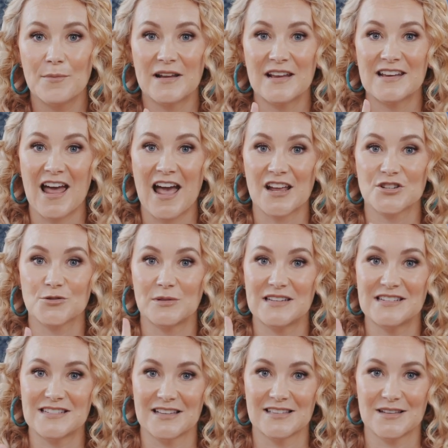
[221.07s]
but it
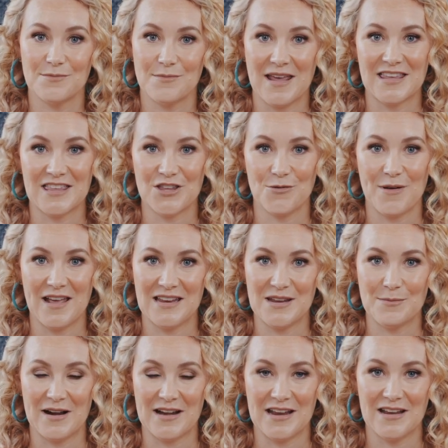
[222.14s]
actually doesn't make you any
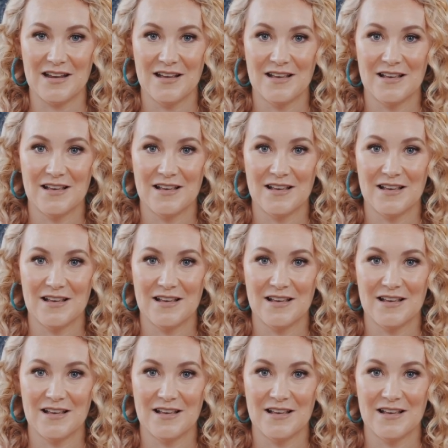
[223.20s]
money.